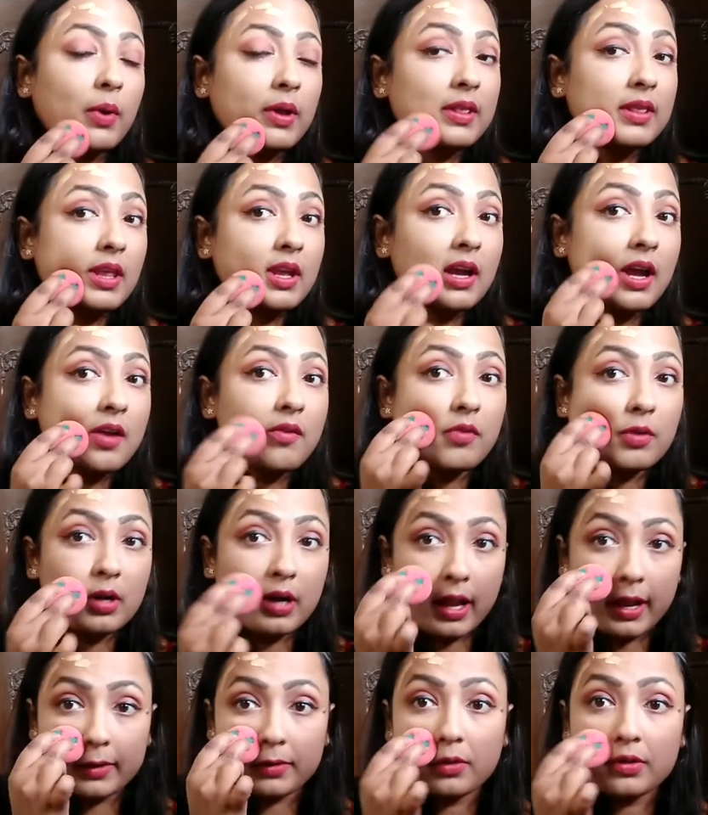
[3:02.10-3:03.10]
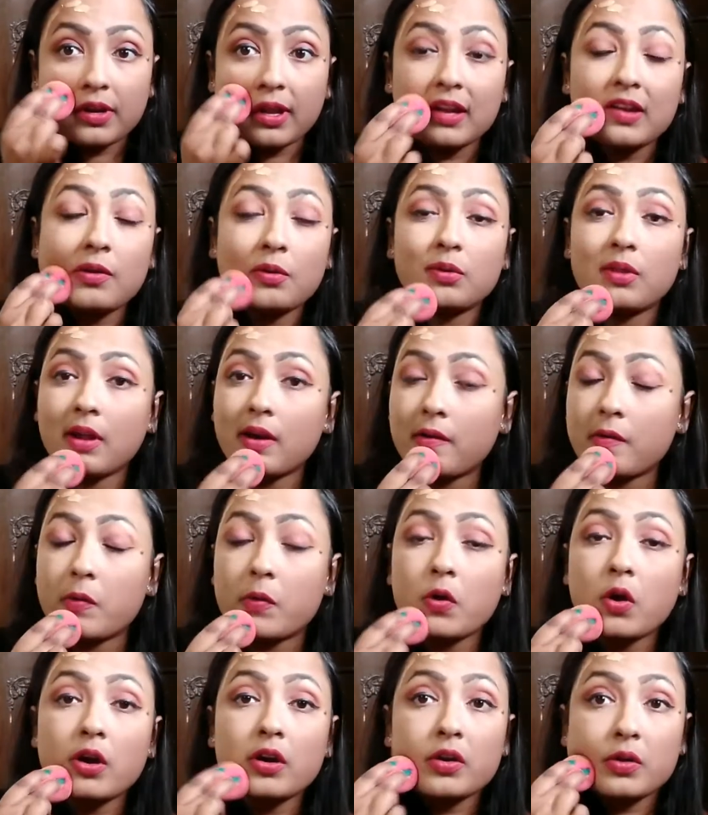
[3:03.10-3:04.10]
one thing I would like to tell you, that
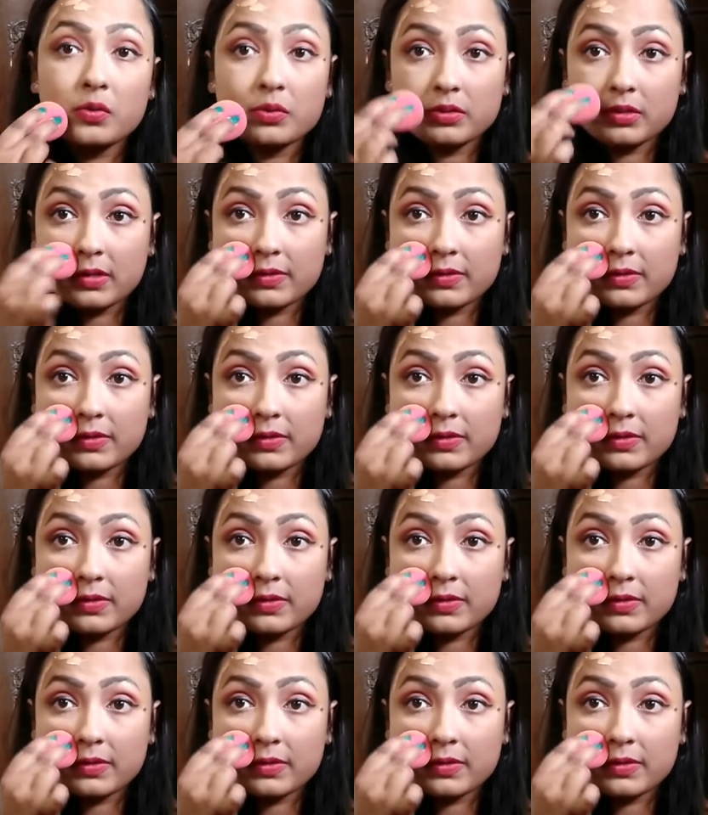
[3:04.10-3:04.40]
do not use